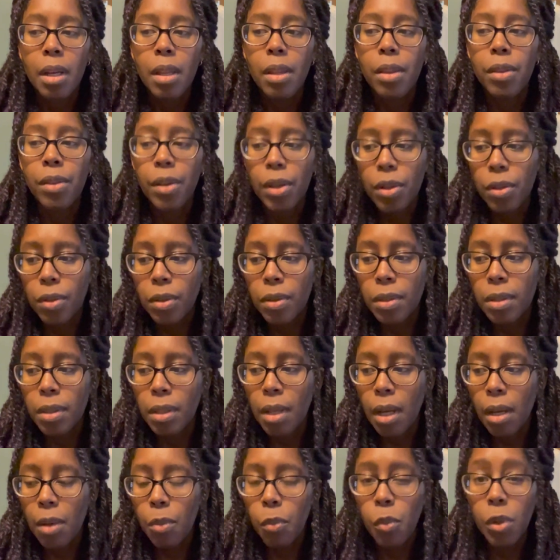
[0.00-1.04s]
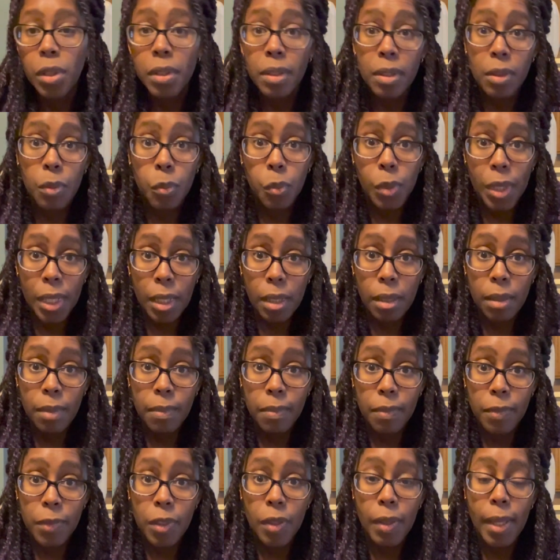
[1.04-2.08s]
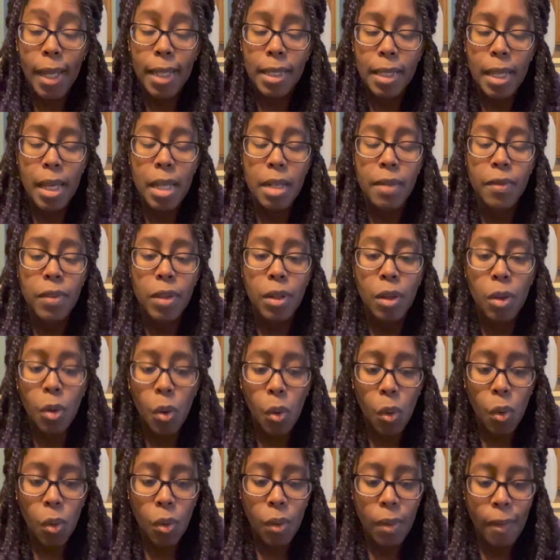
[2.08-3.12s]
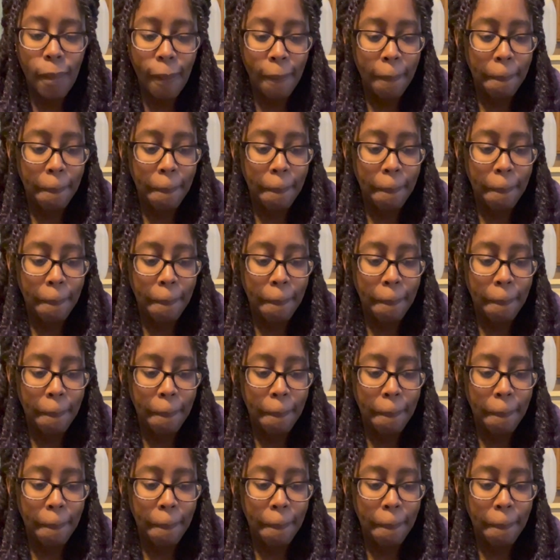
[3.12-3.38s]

those uh, once a week. So that's kind of the goal.